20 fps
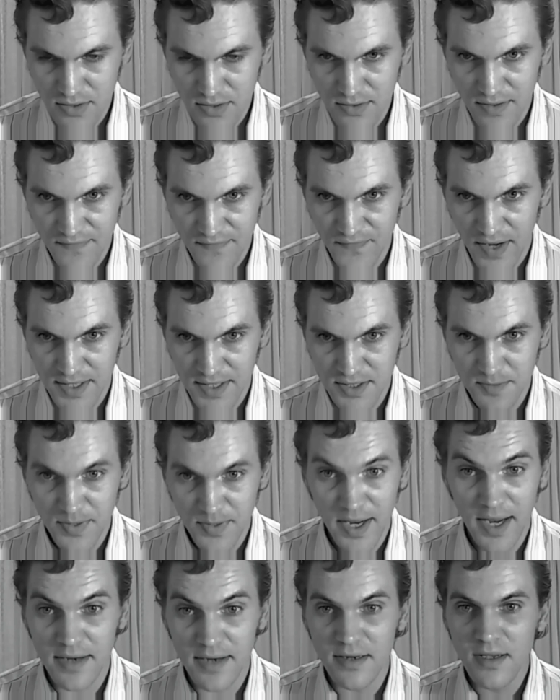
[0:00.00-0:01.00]
going to affect
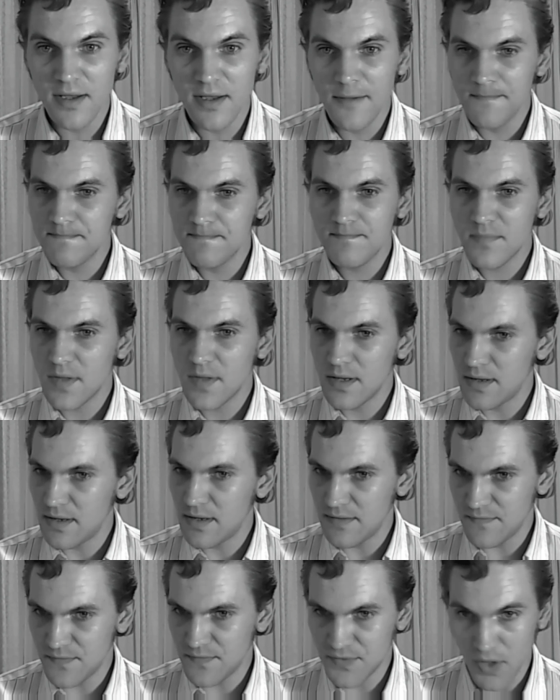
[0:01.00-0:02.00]
Japan.
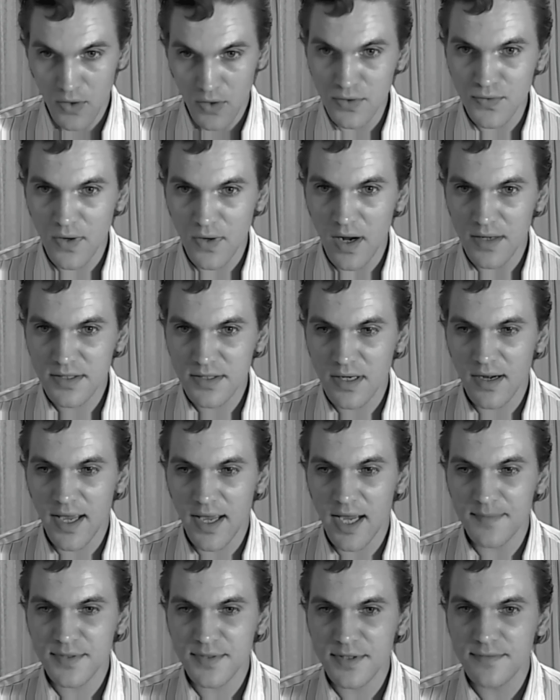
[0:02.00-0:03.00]
If those rods
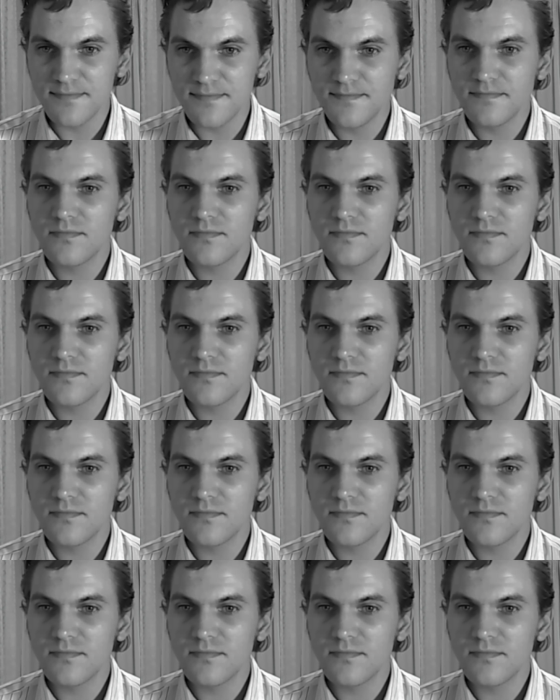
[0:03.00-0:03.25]
collapse,